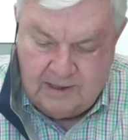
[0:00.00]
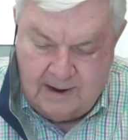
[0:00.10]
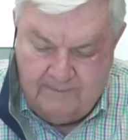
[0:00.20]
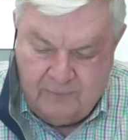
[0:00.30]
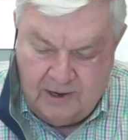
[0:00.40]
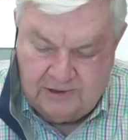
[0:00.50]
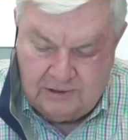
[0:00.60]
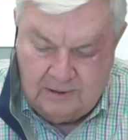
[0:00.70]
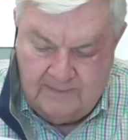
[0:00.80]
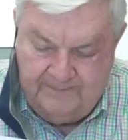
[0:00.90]
time, Price
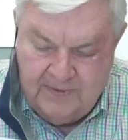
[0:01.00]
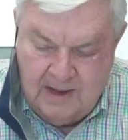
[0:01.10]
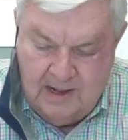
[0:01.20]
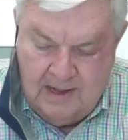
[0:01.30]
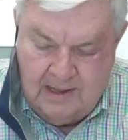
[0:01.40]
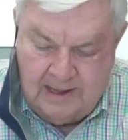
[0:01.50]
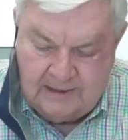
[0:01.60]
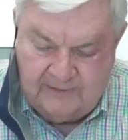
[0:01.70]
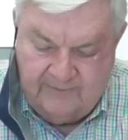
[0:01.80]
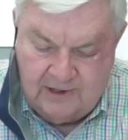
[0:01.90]
Hill.
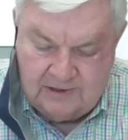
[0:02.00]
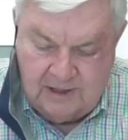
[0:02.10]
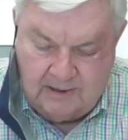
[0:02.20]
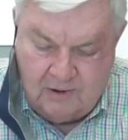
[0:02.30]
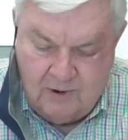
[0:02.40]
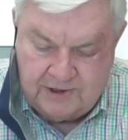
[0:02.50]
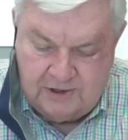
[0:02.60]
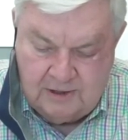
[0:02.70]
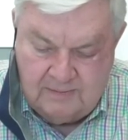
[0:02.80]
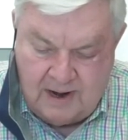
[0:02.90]
Lots of us had
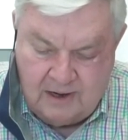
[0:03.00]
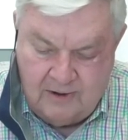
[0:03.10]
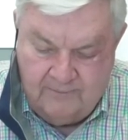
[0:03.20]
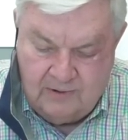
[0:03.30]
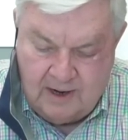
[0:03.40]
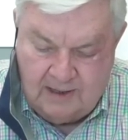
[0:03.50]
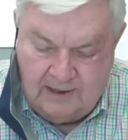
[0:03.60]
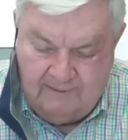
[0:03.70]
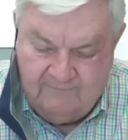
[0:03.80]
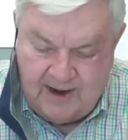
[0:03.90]
questions about
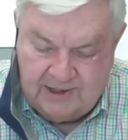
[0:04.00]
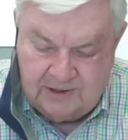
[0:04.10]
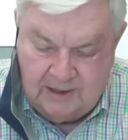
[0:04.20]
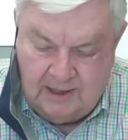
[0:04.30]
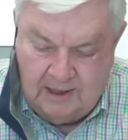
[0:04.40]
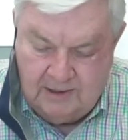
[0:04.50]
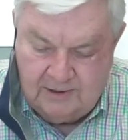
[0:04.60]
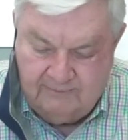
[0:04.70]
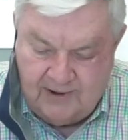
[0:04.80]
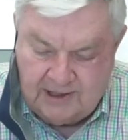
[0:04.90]
COVID-19
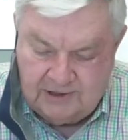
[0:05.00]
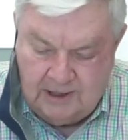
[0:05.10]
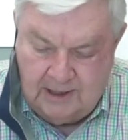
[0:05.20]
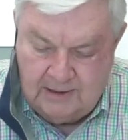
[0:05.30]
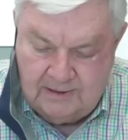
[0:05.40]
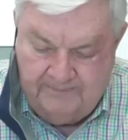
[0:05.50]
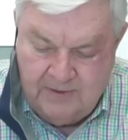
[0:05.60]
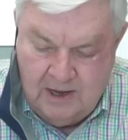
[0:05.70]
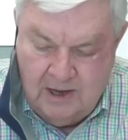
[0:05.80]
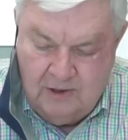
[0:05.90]
vaccines.
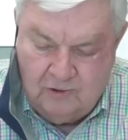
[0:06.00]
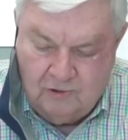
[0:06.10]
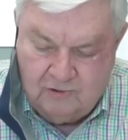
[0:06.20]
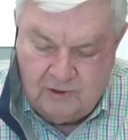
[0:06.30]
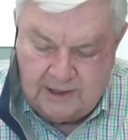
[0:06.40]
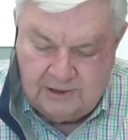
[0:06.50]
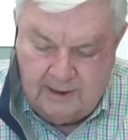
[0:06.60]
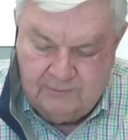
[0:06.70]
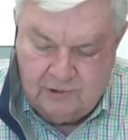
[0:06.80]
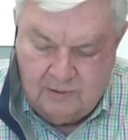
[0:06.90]
To address
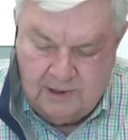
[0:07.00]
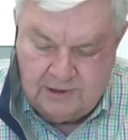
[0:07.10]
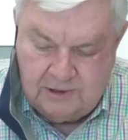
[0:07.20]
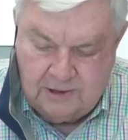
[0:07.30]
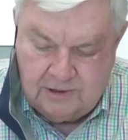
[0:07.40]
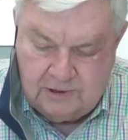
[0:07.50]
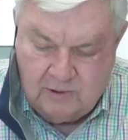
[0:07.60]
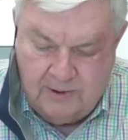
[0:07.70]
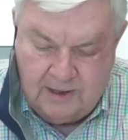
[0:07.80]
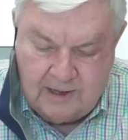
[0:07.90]
them, join us in a
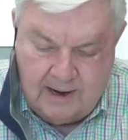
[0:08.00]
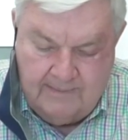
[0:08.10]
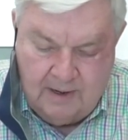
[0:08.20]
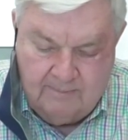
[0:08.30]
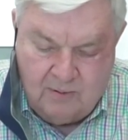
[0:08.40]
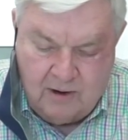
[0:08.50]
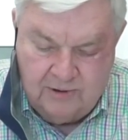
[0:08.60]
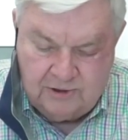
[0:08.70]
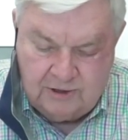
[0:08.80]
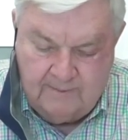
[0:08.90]
story time in
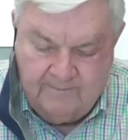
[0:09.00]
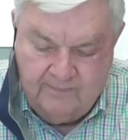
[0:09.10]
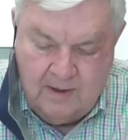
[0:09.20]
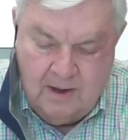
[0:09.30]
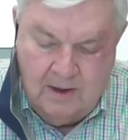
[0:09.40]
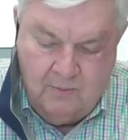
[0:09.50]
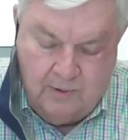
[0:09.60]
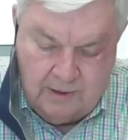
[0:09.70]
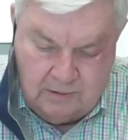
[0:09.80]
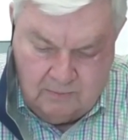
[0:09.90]
partnership
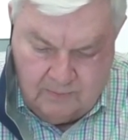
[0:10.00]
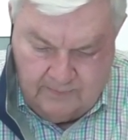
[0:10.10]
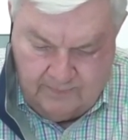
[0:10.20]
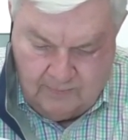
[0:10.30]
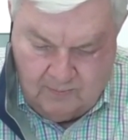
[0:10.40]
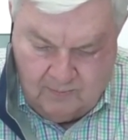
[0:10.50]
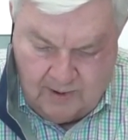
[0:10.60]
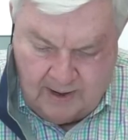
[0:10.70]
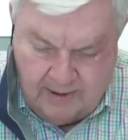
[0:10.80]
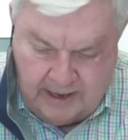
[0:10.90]
with
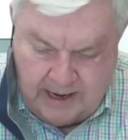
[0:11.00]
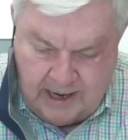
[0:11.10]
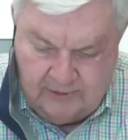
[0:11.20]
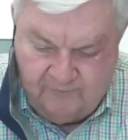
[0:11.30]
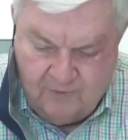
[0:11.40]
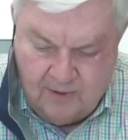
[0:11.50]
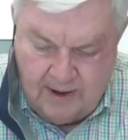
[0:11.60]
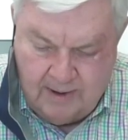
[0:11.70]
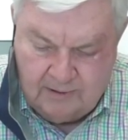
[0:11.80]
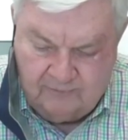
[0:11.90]
Well Engaged for
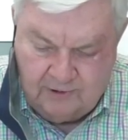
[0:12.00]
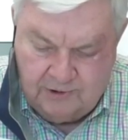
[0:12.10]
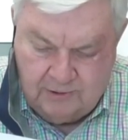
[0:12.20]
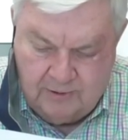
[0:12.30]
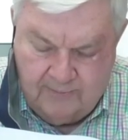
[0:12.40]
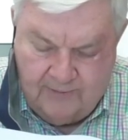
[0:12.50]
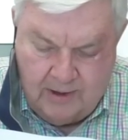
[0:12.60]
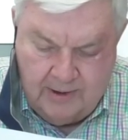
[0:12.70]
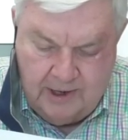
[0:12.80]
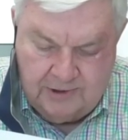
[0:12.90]
Health for children of
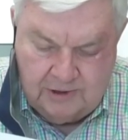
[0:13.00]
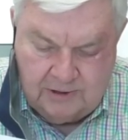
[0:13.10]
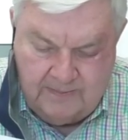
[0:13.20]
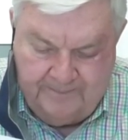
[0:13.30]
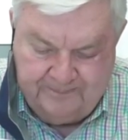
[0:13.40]
all ages.